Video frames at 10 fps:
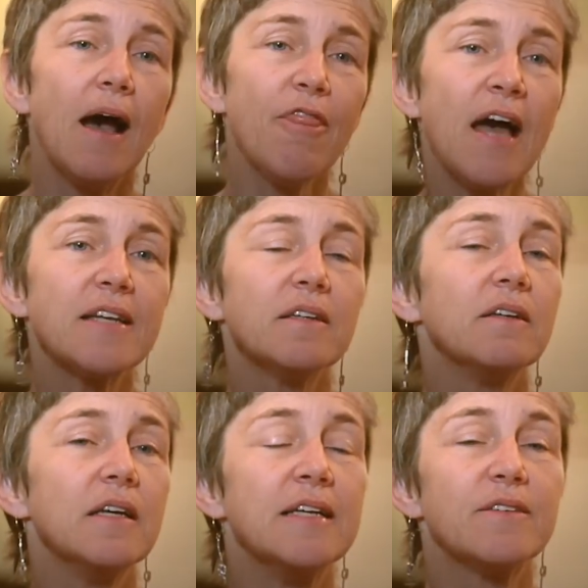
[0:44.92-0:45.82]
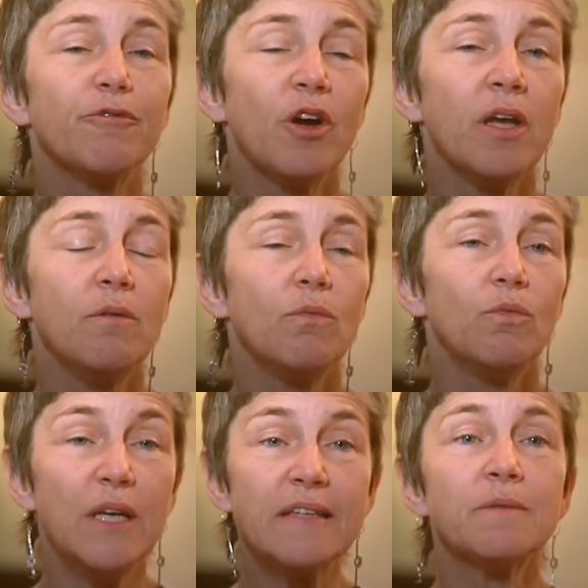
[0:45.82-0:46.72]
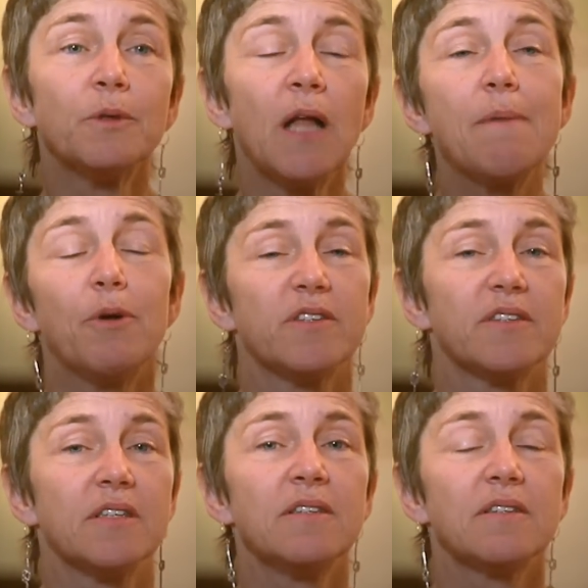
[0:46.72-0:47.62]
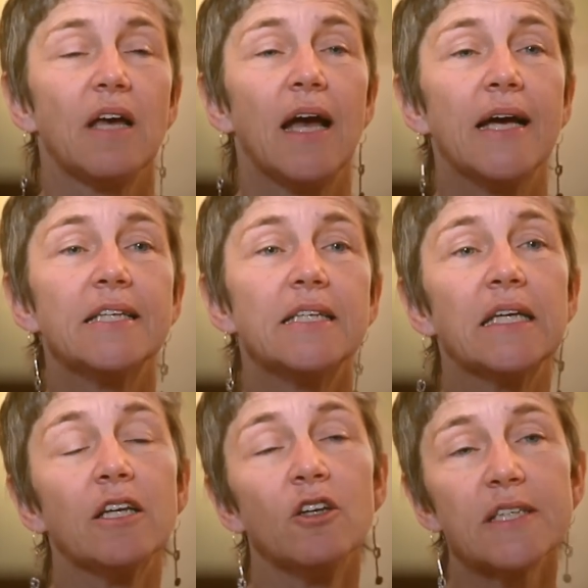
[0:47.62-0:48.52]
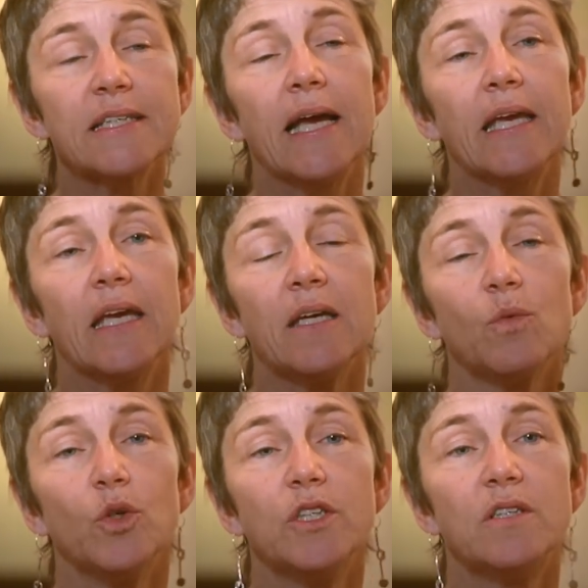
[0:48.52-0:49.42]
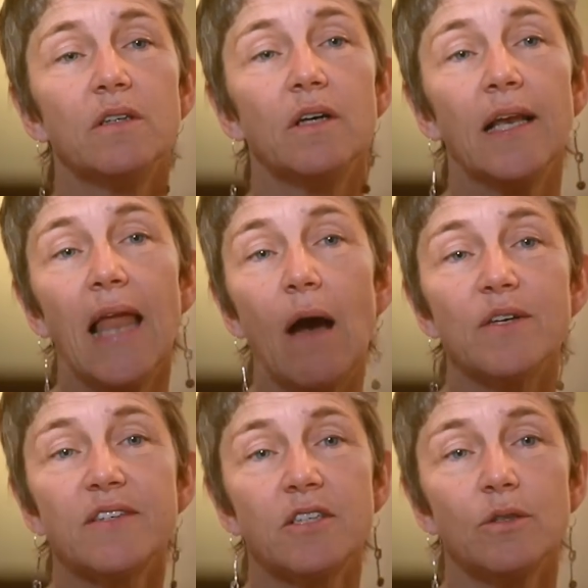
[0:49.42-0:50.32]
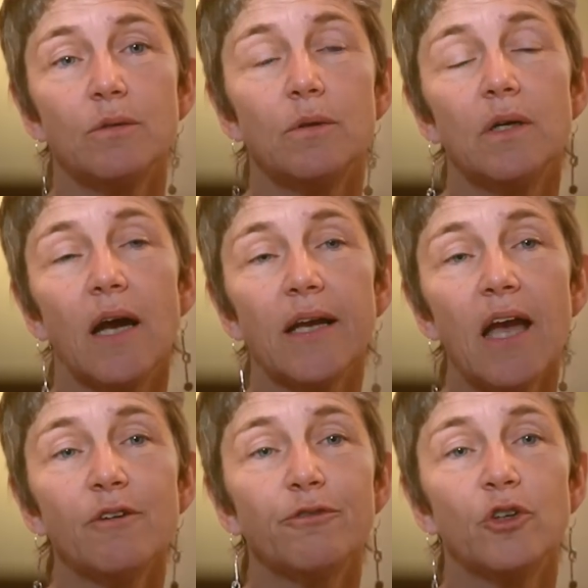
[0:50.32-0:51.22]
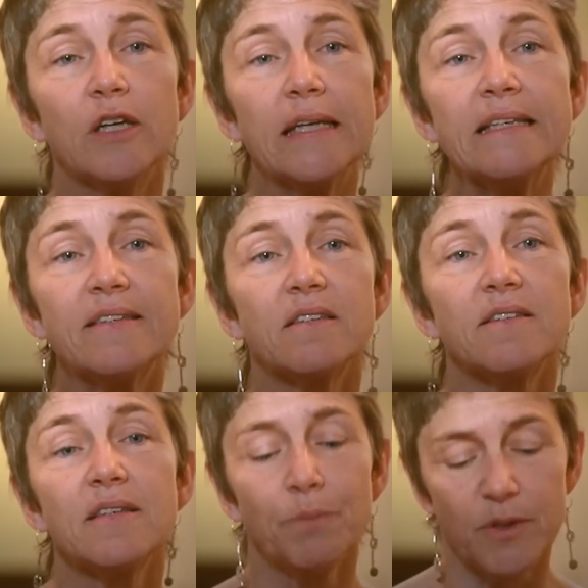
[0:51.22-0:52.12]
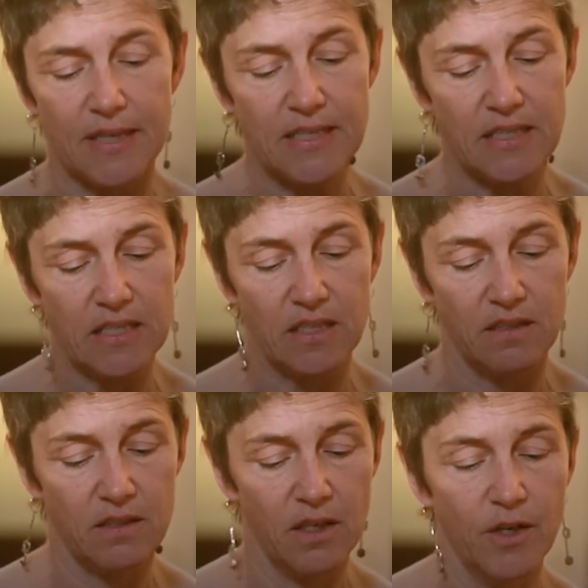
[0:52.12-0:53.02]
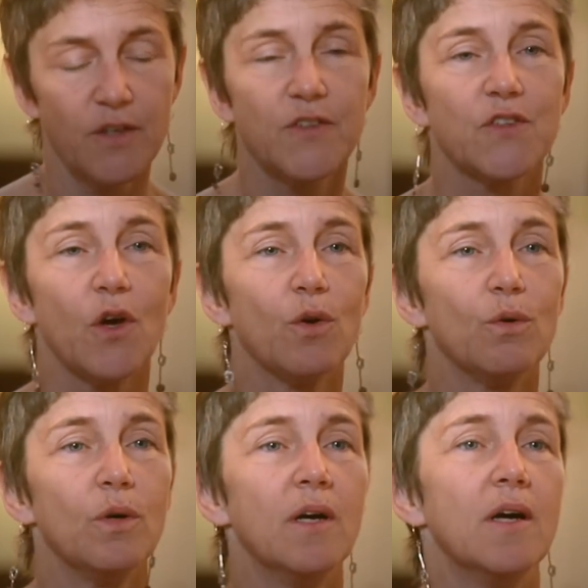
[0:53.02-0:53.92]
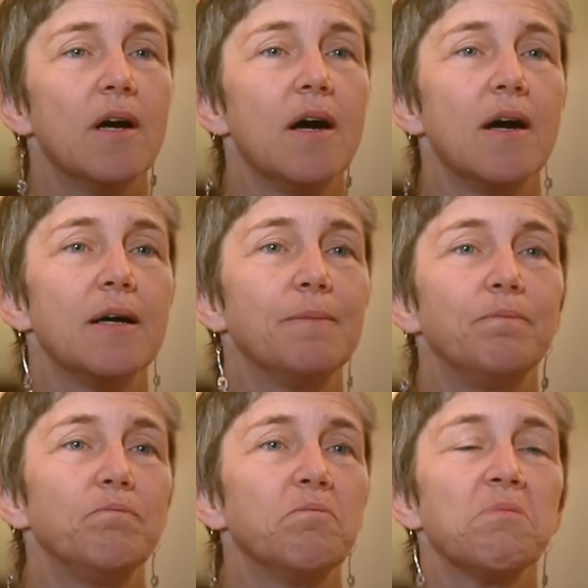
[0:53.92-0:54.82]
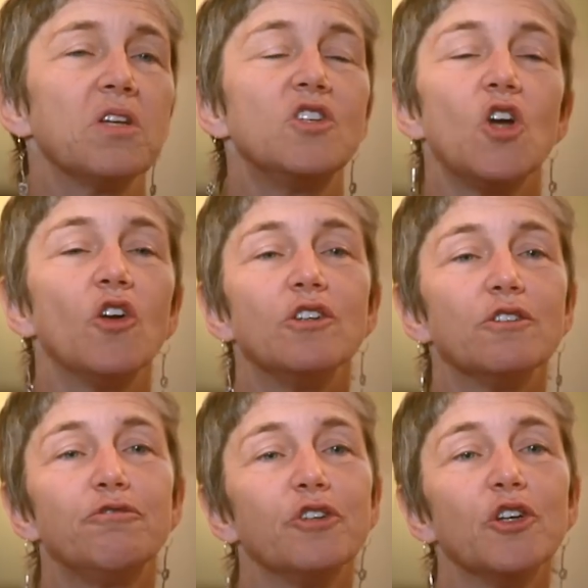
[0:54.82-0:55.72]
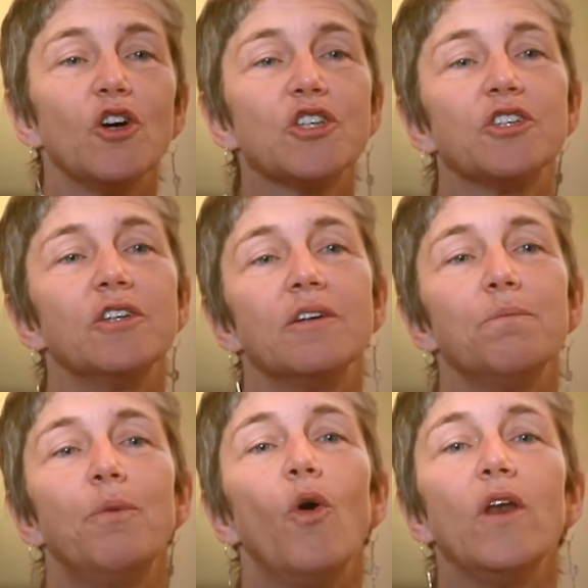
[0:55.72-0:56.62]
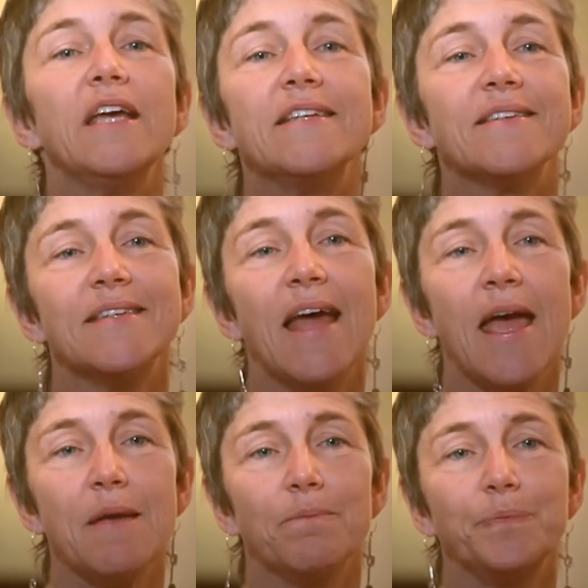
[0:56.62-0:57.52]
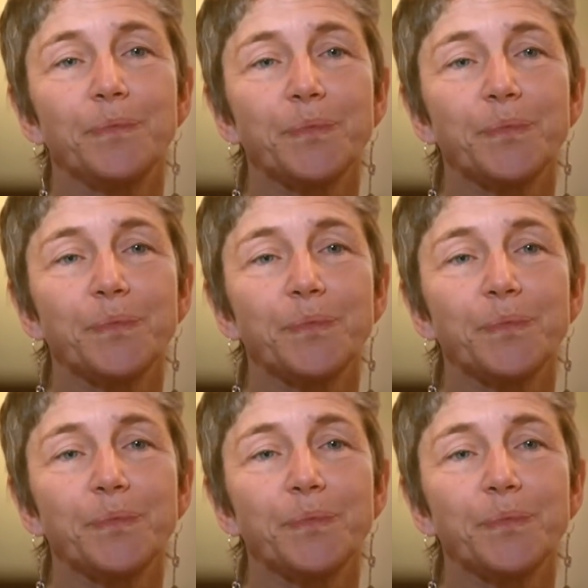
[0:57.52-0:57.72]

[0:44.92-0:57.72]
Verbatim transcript: And that is a very reasonable hypothesis, and it looks like it would allow us to account for at least simple sentences. So, Donald forgot Pauline's name.